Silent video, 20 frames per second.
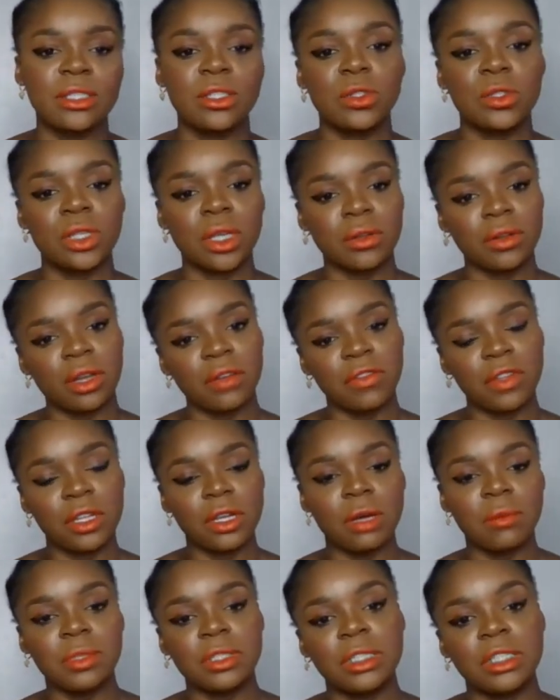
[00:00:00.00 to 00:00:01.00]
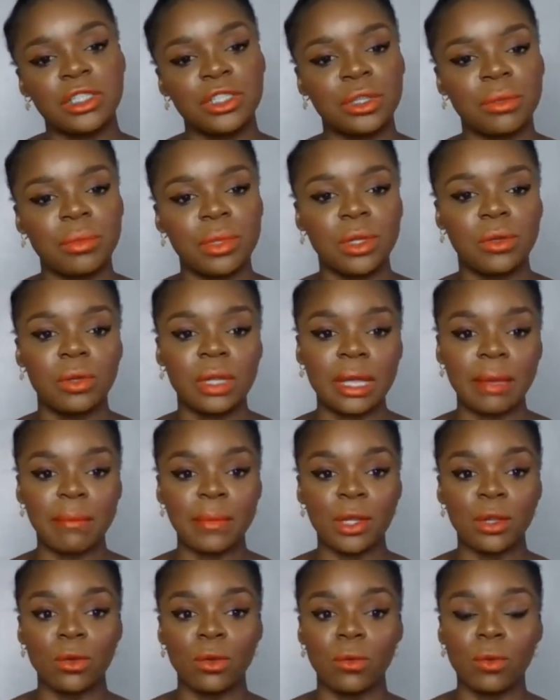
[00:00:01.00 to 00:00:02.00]
So sound off in the comment section below. Let
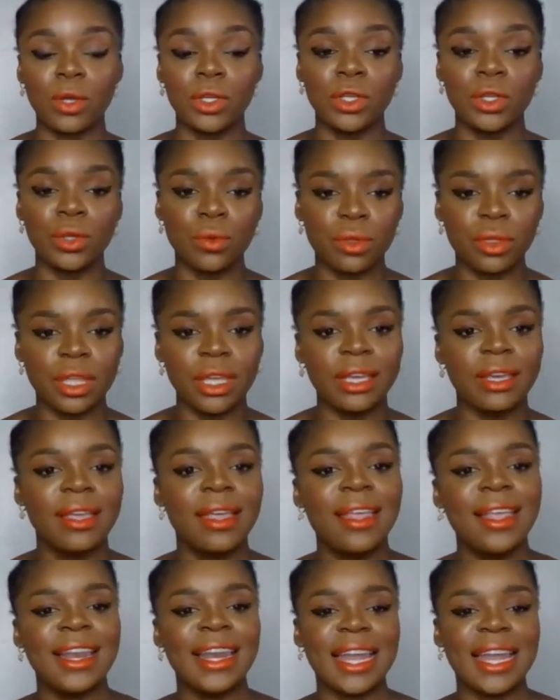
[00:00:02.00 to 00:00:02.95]
me know what you think.